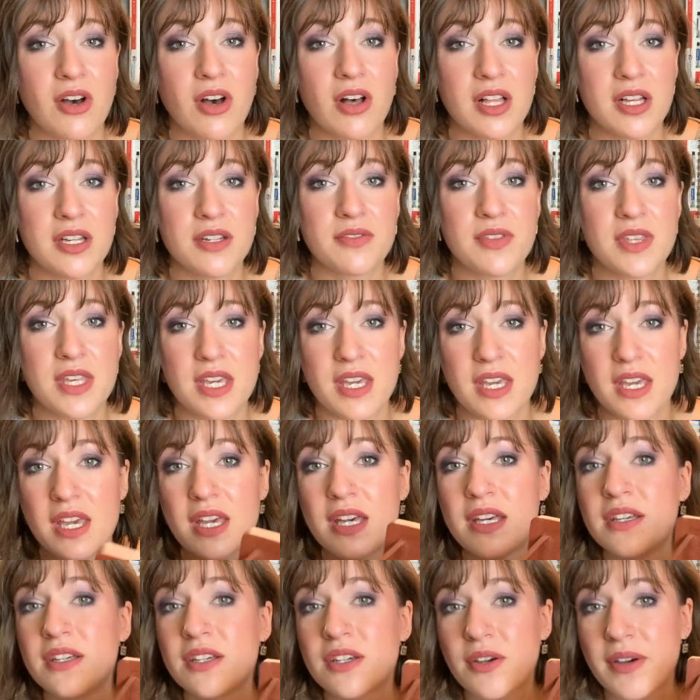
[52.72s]
all of the
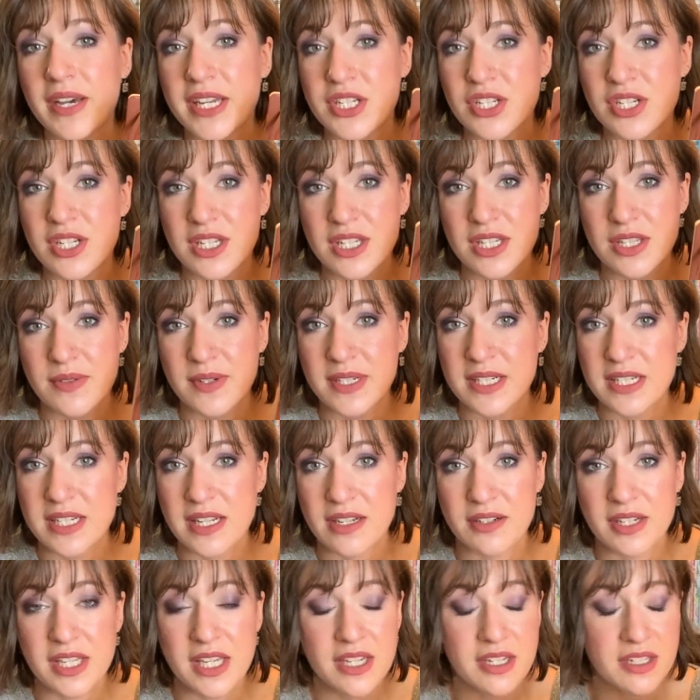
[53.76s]
questions written
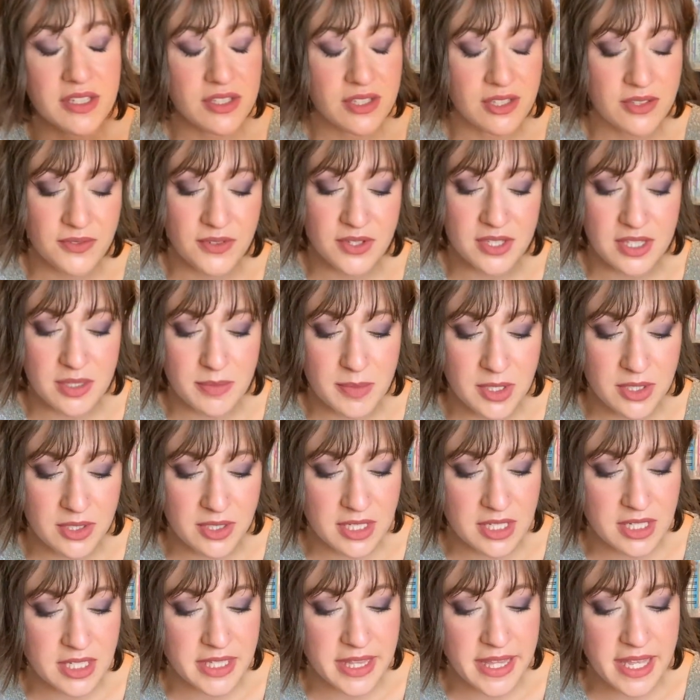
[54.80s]
down here, so if you see me
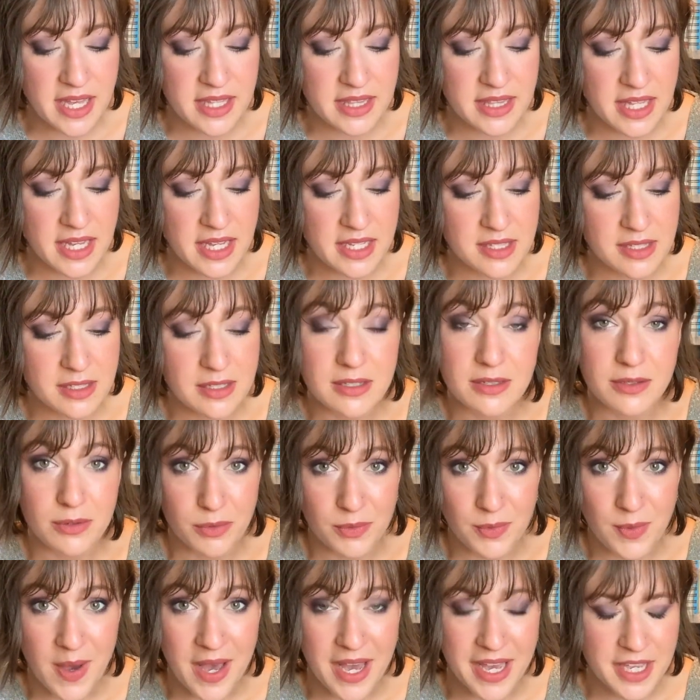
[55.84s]
looking at that, that's
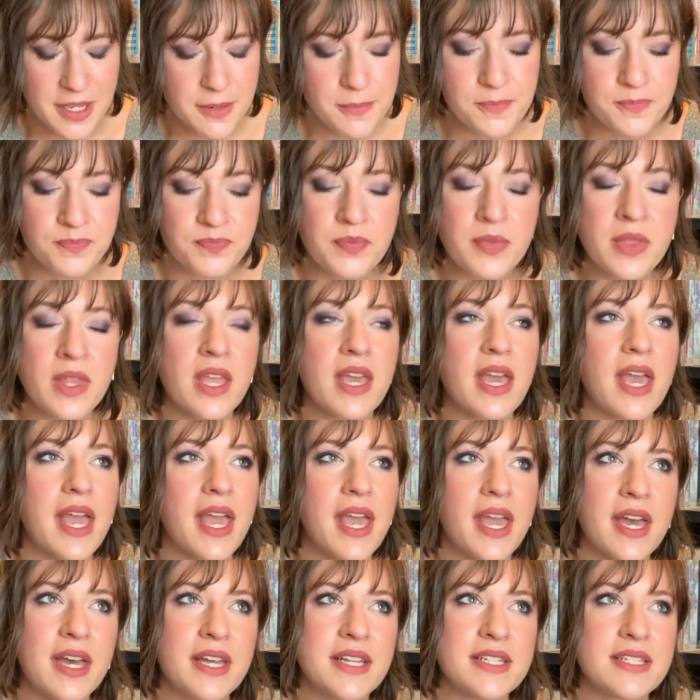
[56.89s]
why.
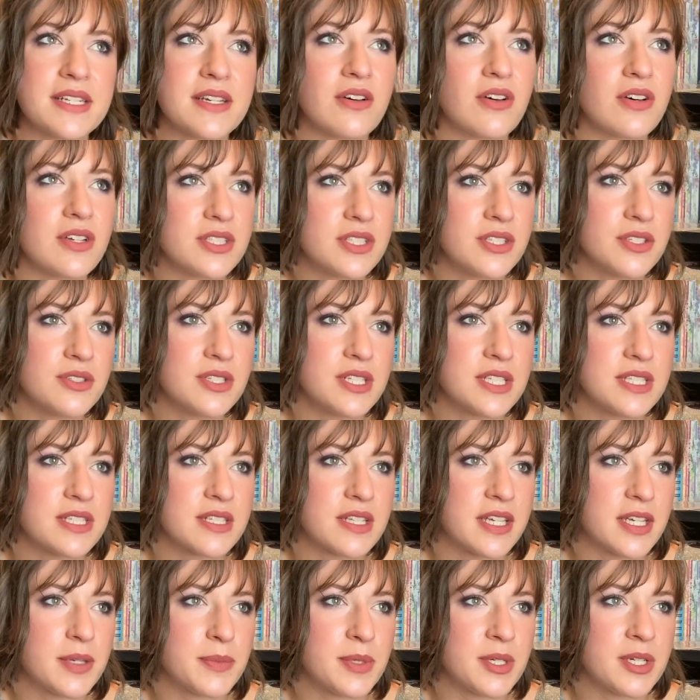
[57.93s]
And also,
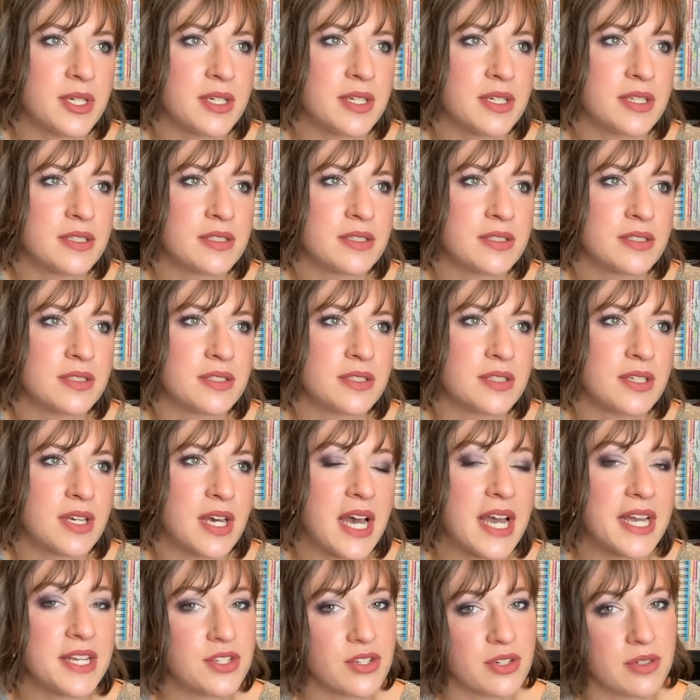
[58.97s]
disclaimer,
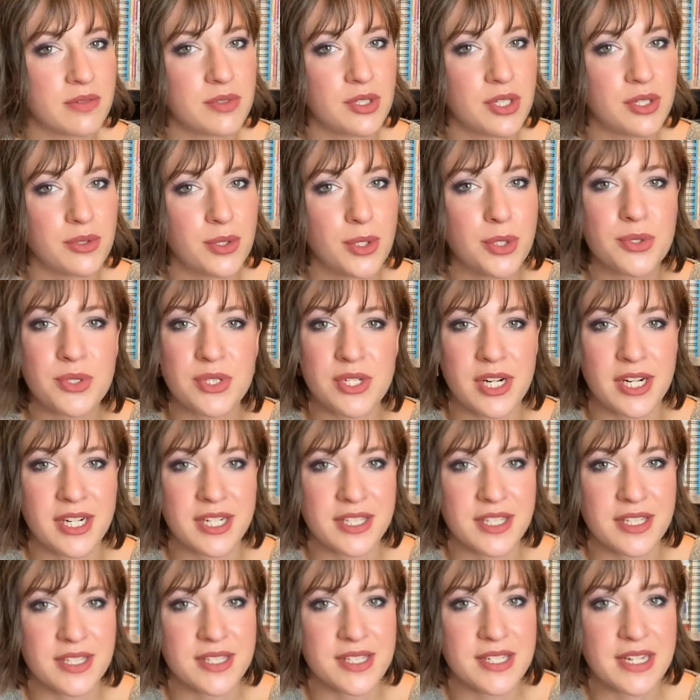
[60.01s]
I don't know who started
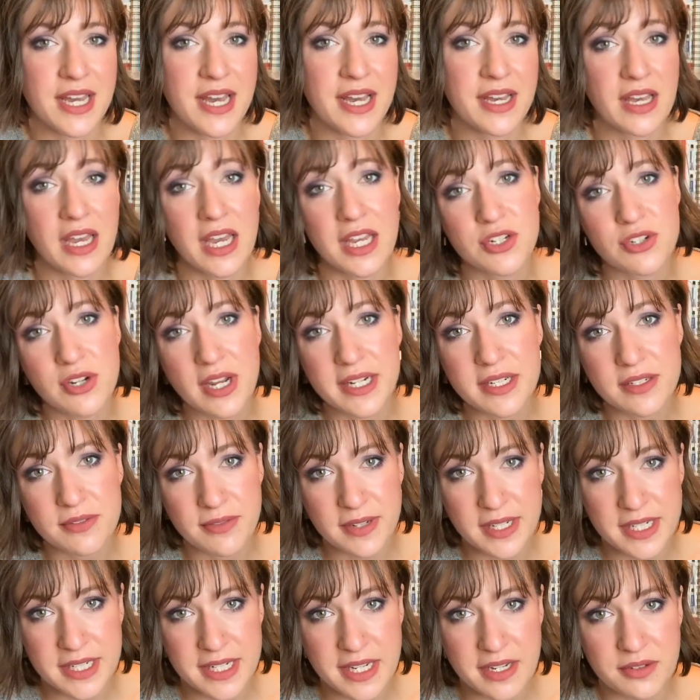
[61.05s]
this tag. I tried to
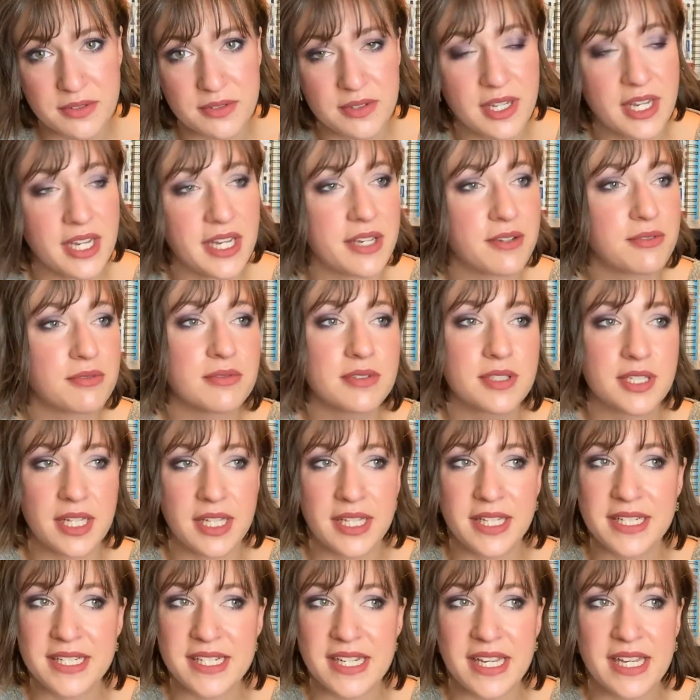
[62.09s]
find out. I
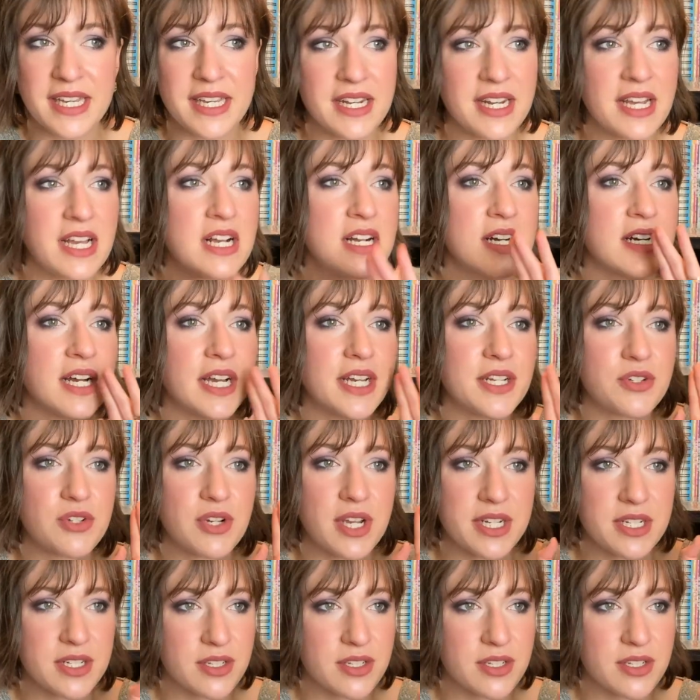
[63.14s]
really did. I tried